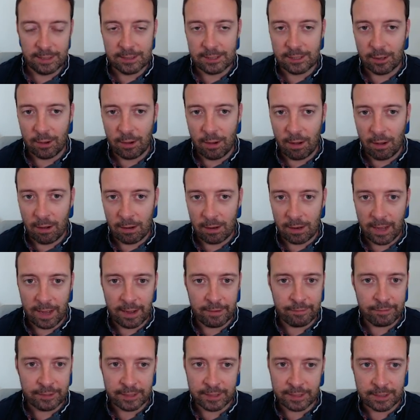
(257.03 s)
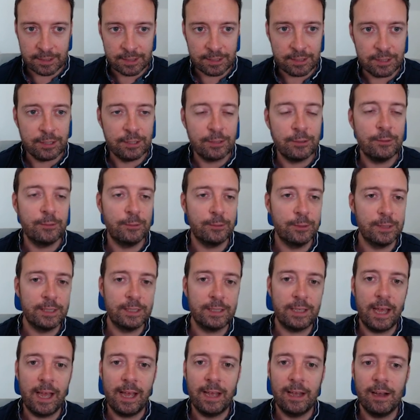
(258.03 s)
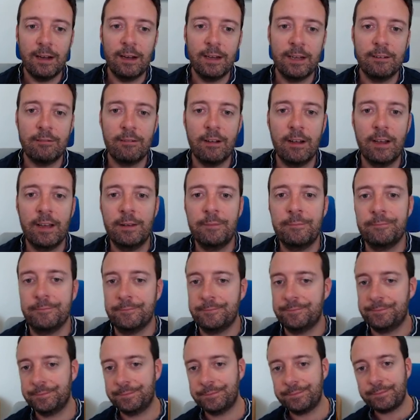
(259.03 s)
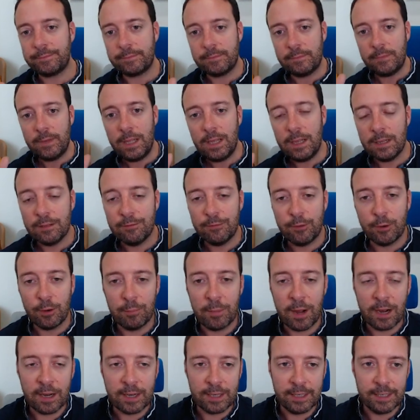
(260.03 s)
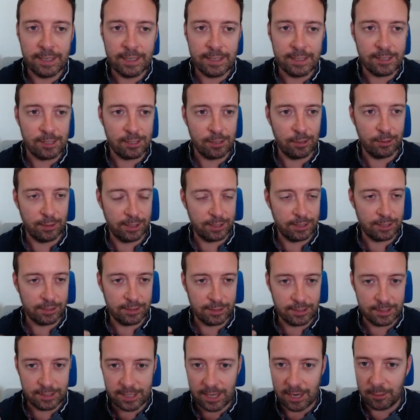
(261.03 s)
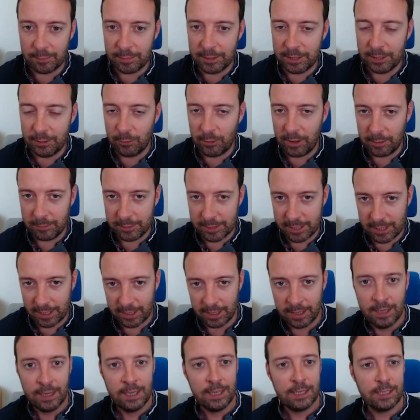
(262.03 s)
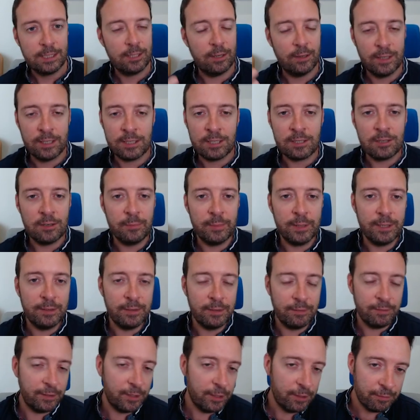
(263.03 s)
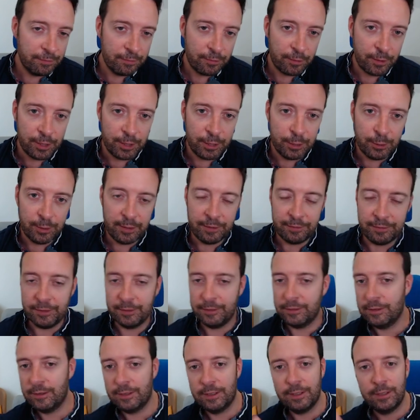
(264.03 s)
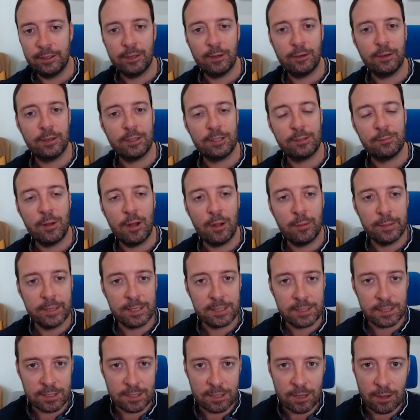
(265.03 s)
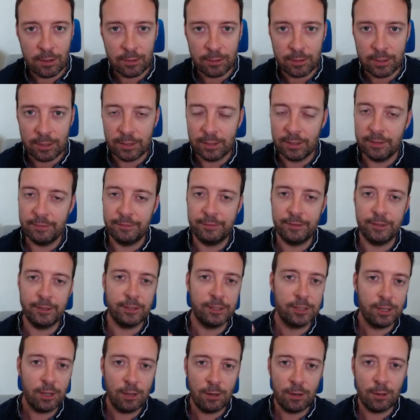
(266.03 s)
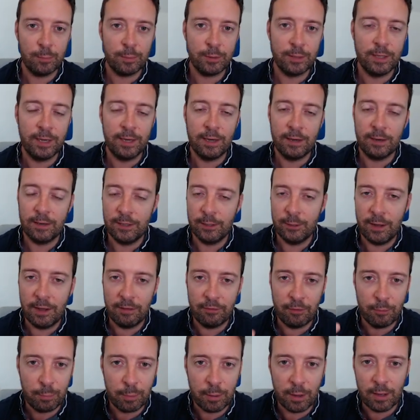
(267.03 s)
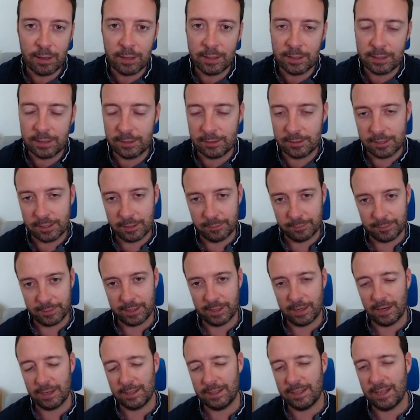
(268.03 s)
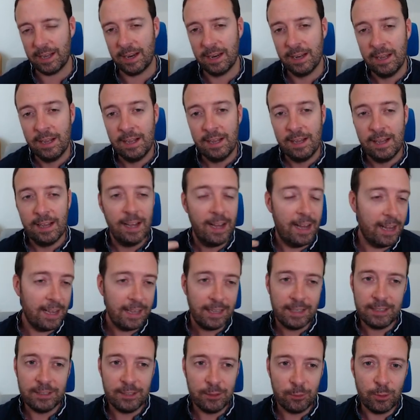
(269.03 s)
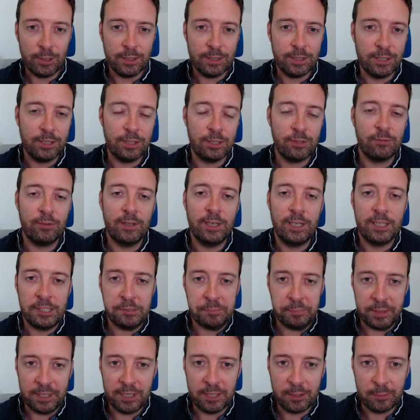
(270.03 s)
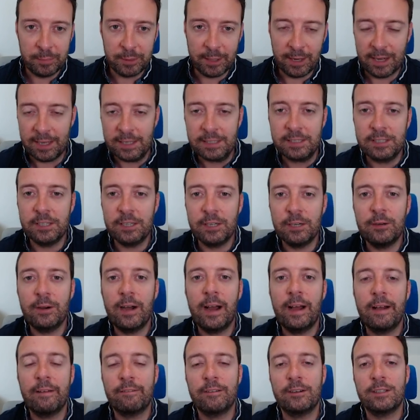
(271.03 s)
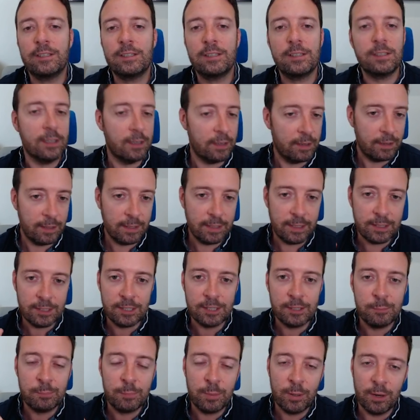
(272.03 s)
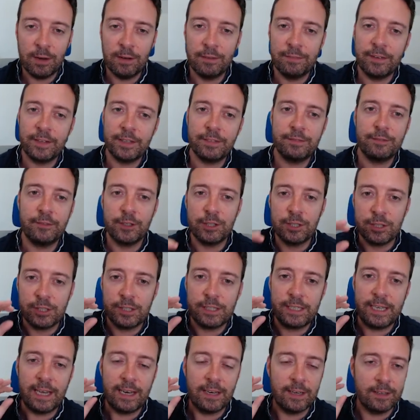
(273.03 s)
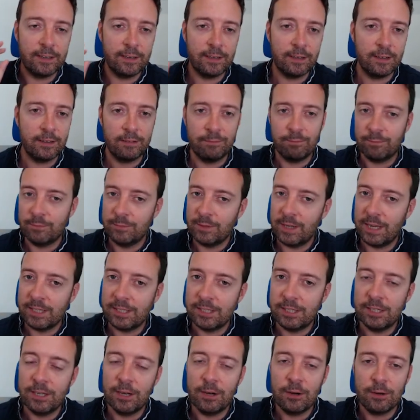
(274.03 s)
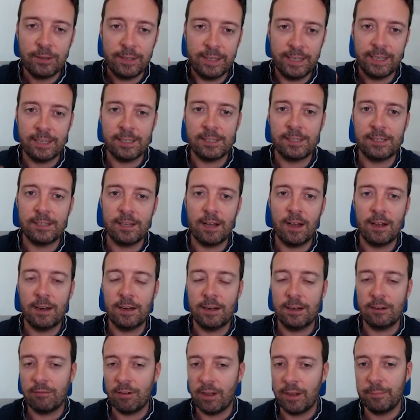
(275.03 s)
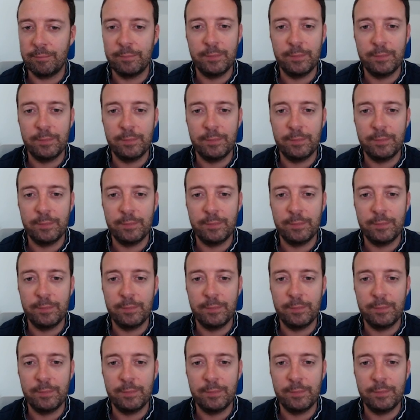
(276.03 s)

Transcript: So all everything to do with AI, right? for marketing so that you can set up a new website. So this could be you for you if you're, you know, a small business owner, if you're a solopreneur, you have a product or something like that and you want to just really speed up your SEO efforts. This is perfect for just getting your SEO kickstarted, right?